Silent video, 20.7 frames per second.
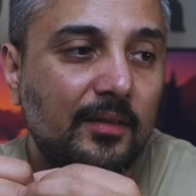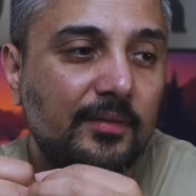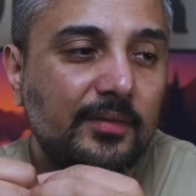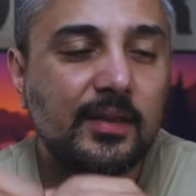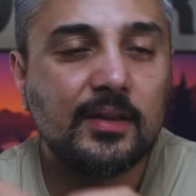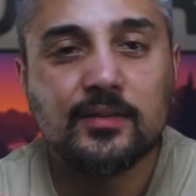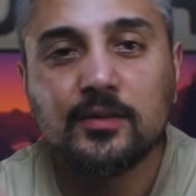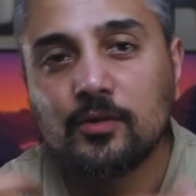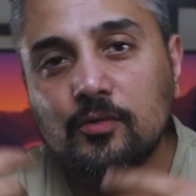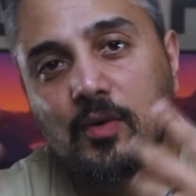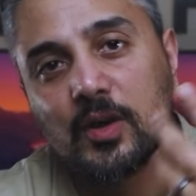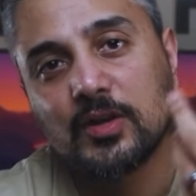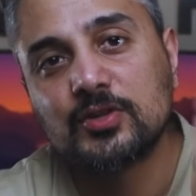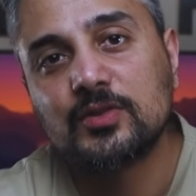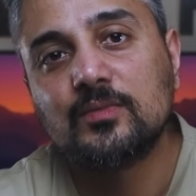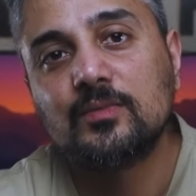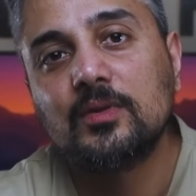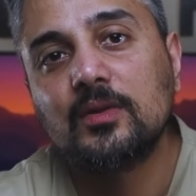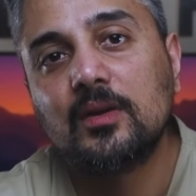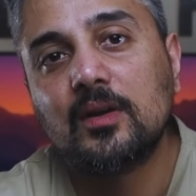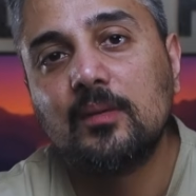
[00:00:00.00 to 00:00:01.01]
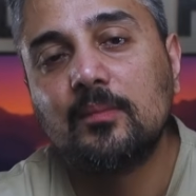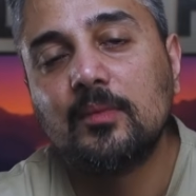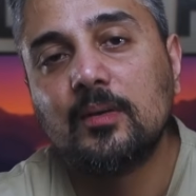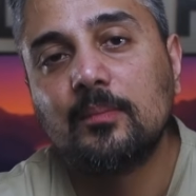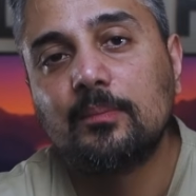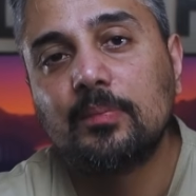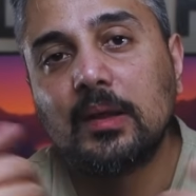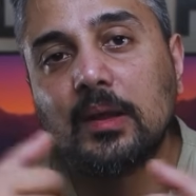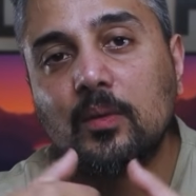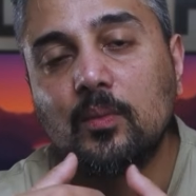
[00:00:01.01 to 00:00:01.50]
then the question will come
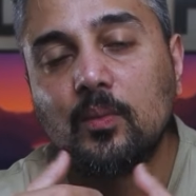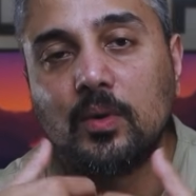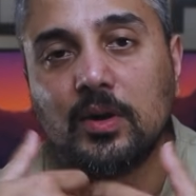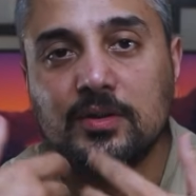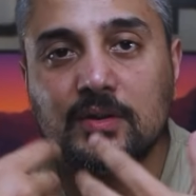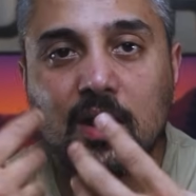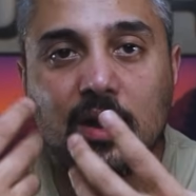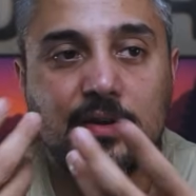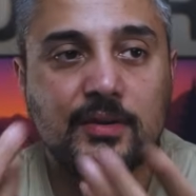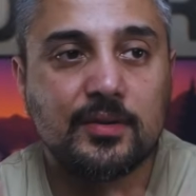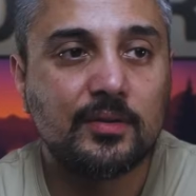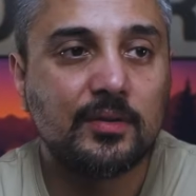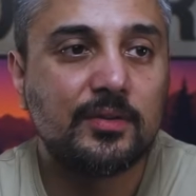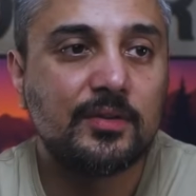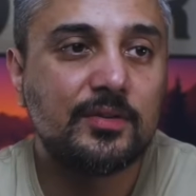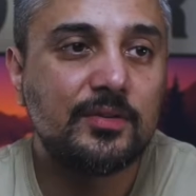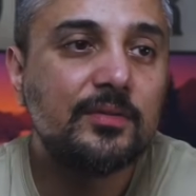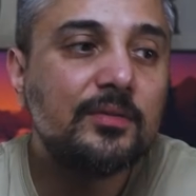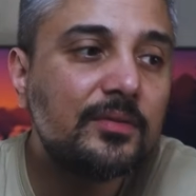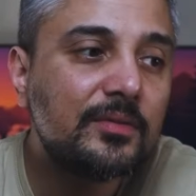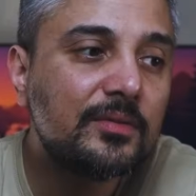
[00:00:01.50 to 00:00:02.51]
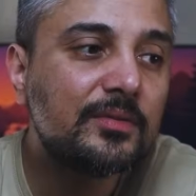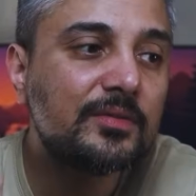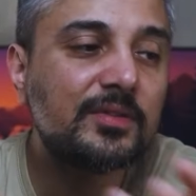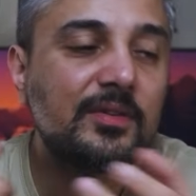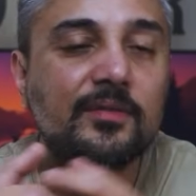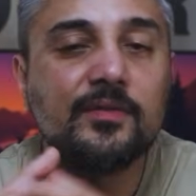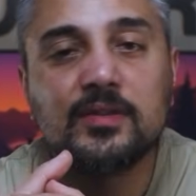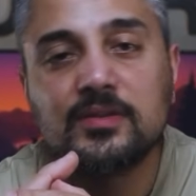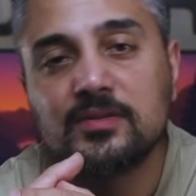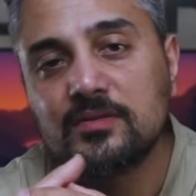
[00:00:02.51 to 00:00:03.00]
up, like, what are you going to use?
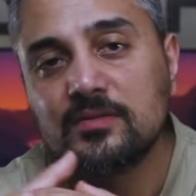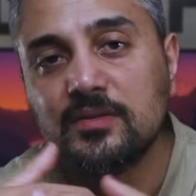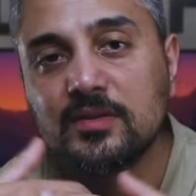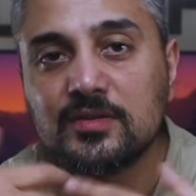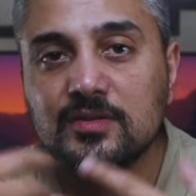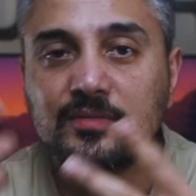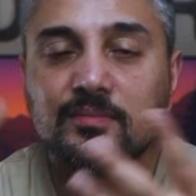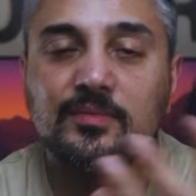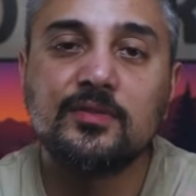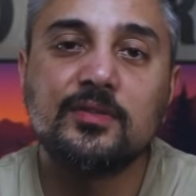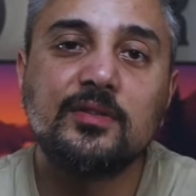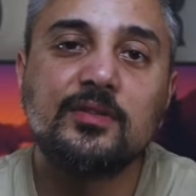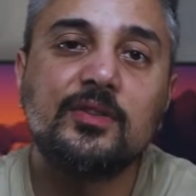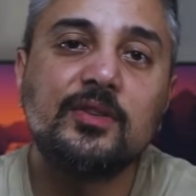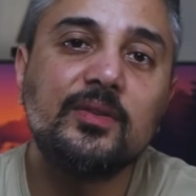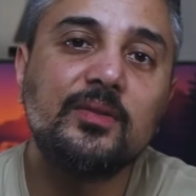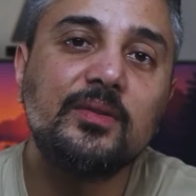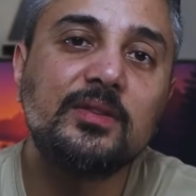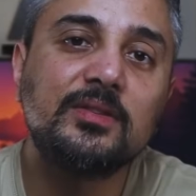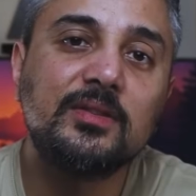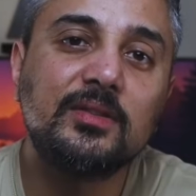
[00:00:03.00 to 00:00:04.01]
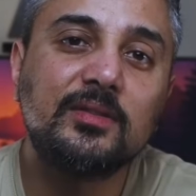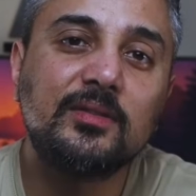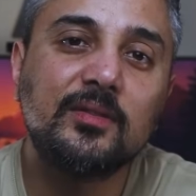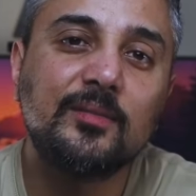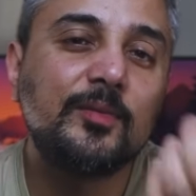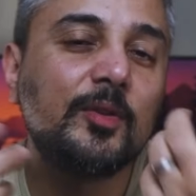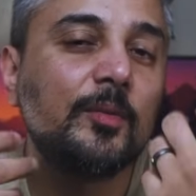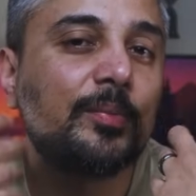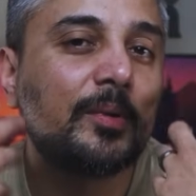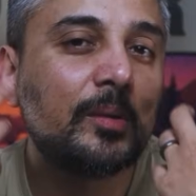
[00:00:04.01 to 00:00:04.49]
If it's distributed queuing
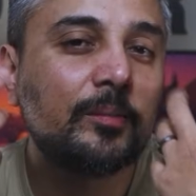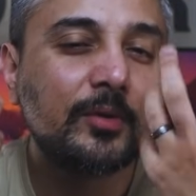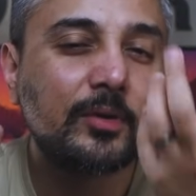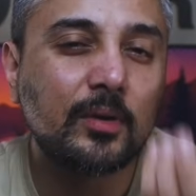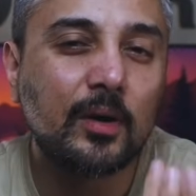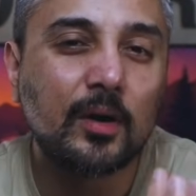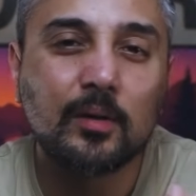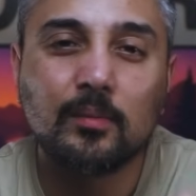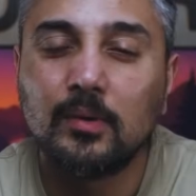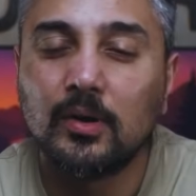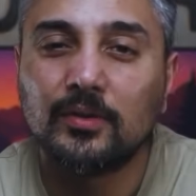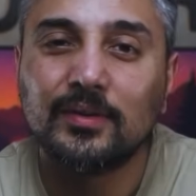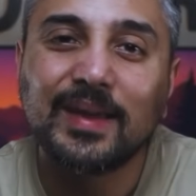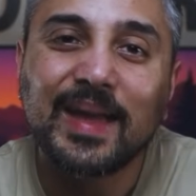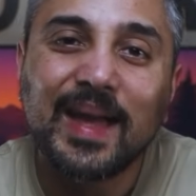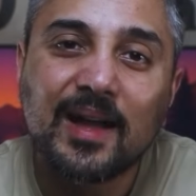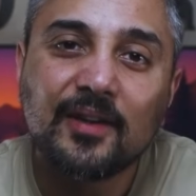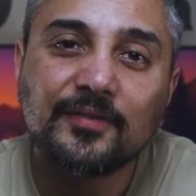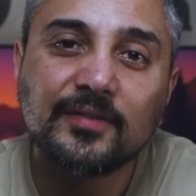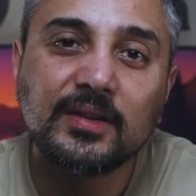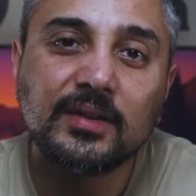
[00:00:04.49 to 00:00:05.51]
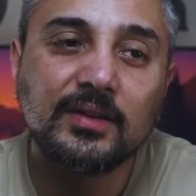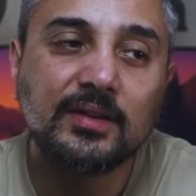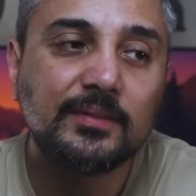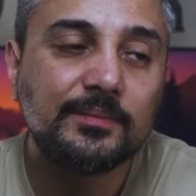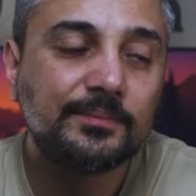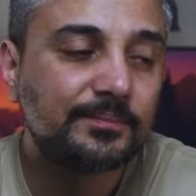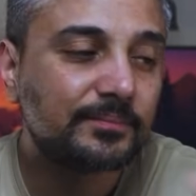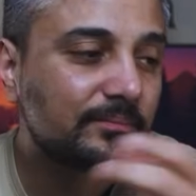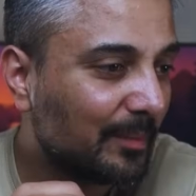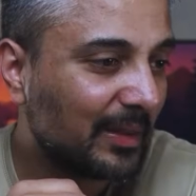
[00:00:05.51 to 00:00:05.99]
system, you'll talk about
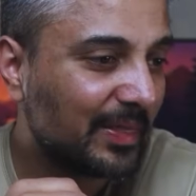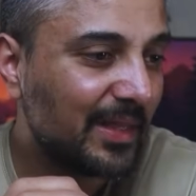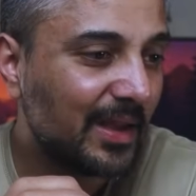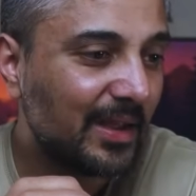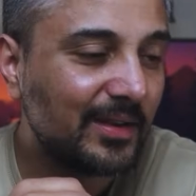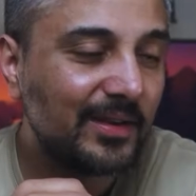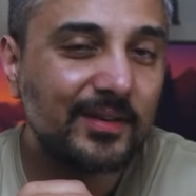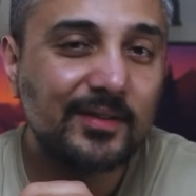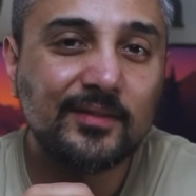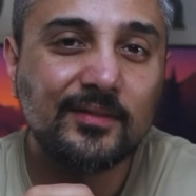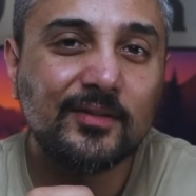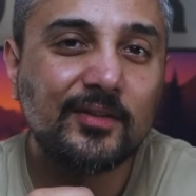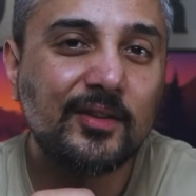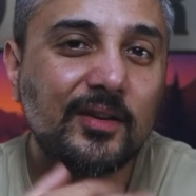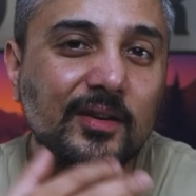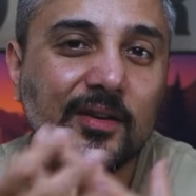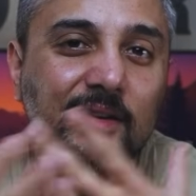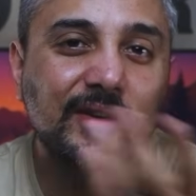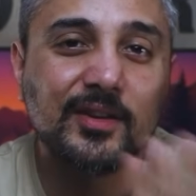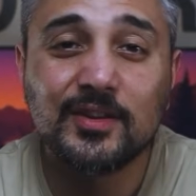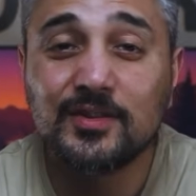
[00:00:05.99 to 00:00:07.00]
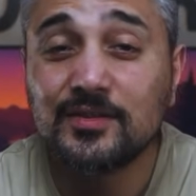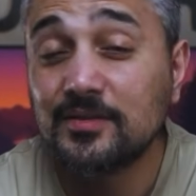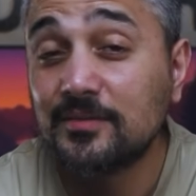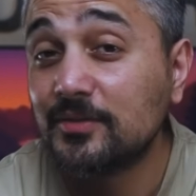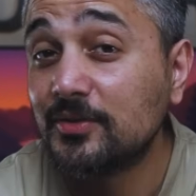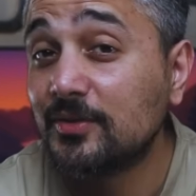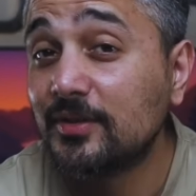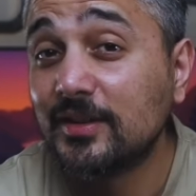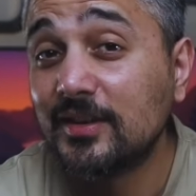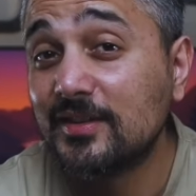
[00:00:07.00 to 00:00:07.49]
Kafka. But then the
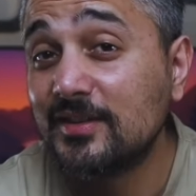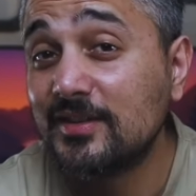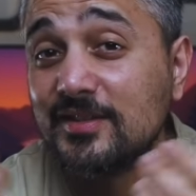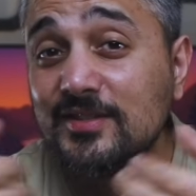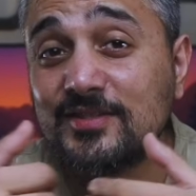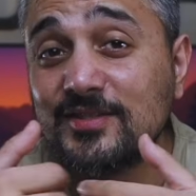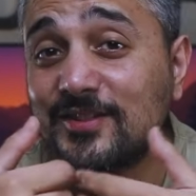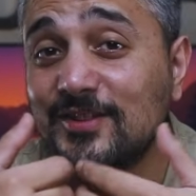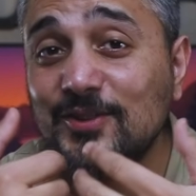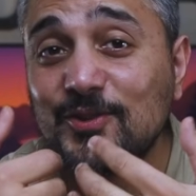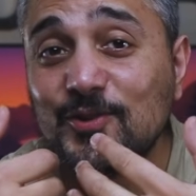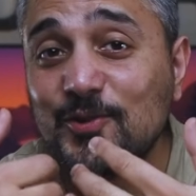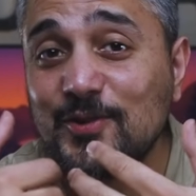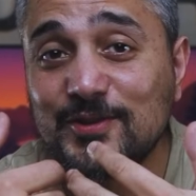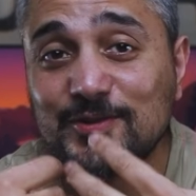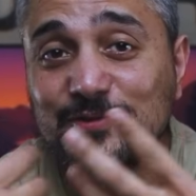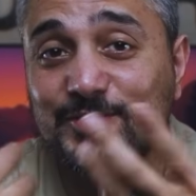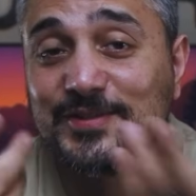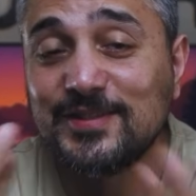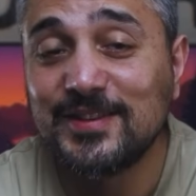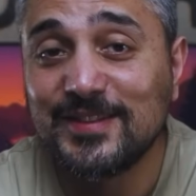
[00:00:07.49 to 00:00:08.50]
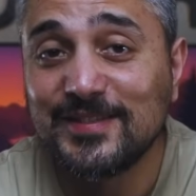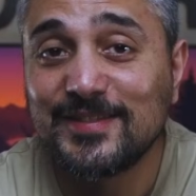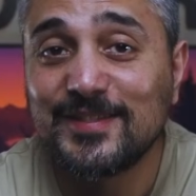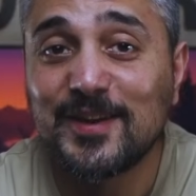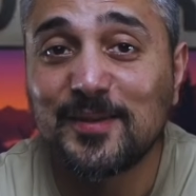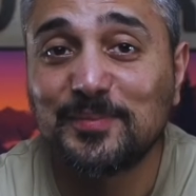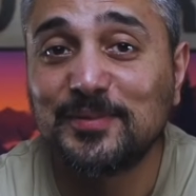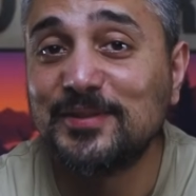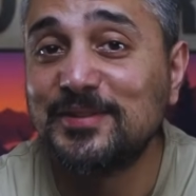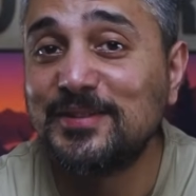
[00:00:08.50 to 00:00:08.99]
interviewer can easily go into
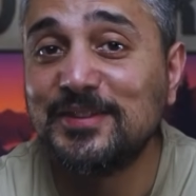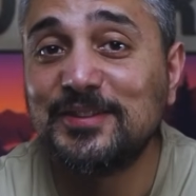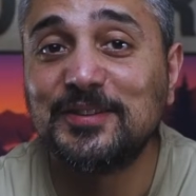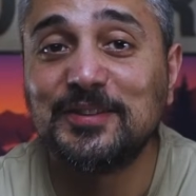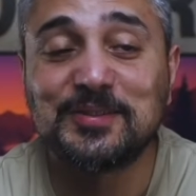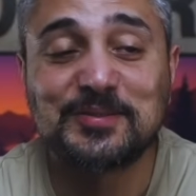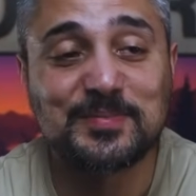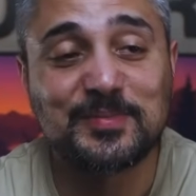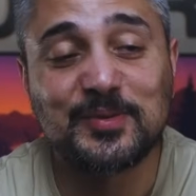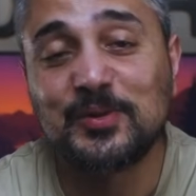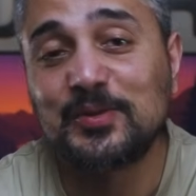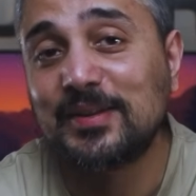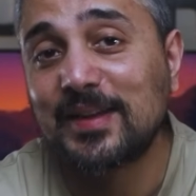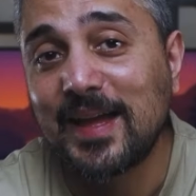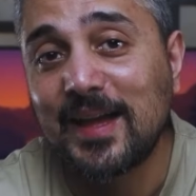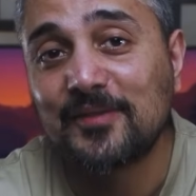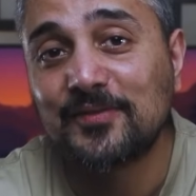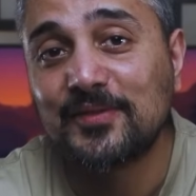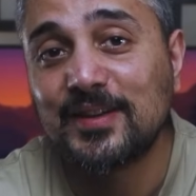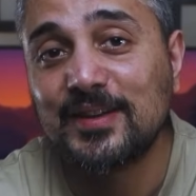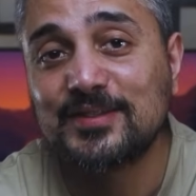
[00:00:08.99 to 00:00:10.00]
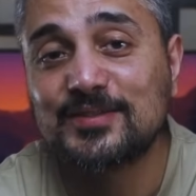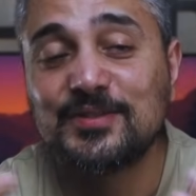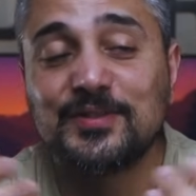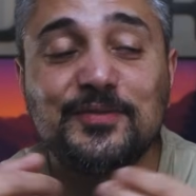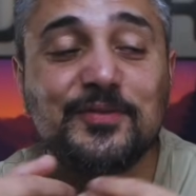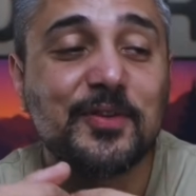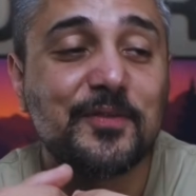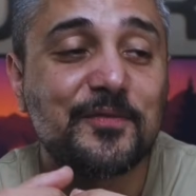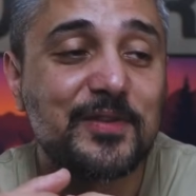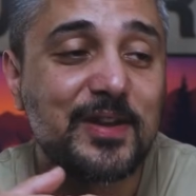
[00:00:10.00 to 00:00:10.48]
in-depth details about Kafka. So
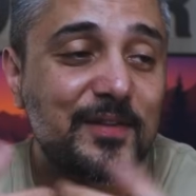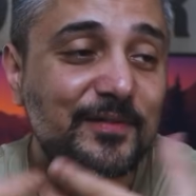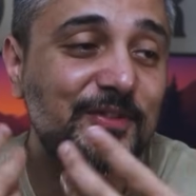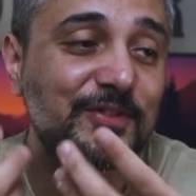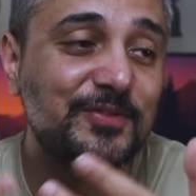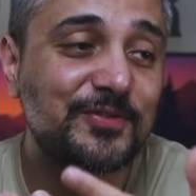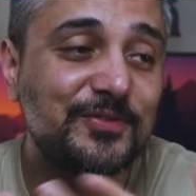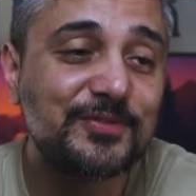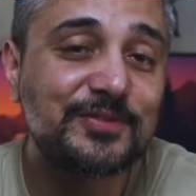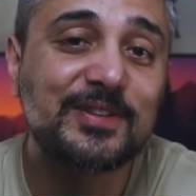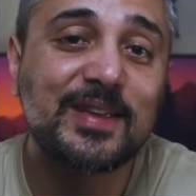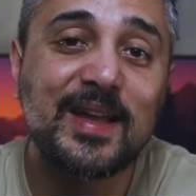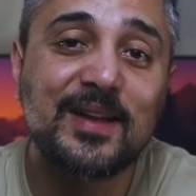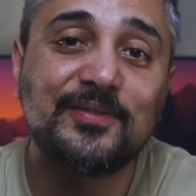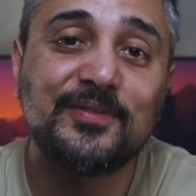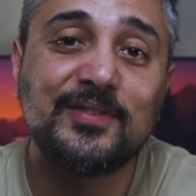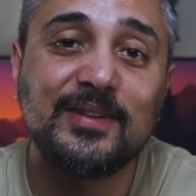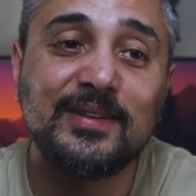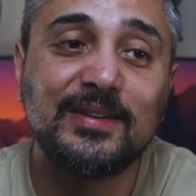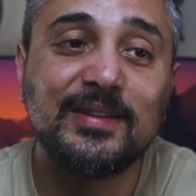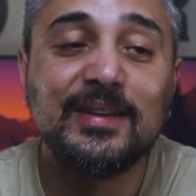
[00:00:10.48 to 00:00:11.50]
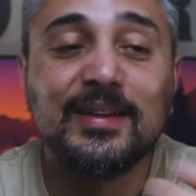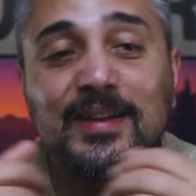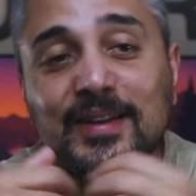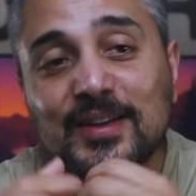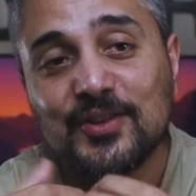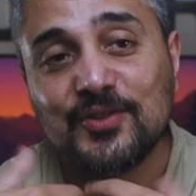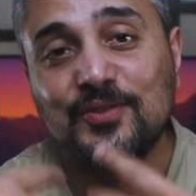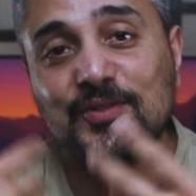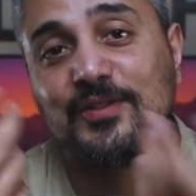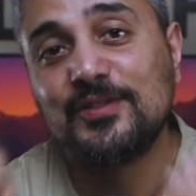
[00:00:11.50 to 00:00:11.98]
if you have never used Kafka,
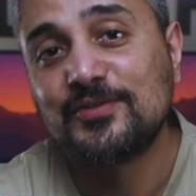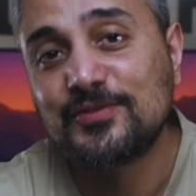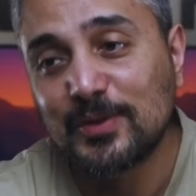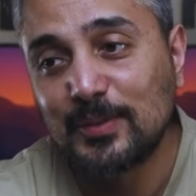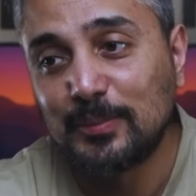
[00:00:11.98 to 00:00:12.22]
you're in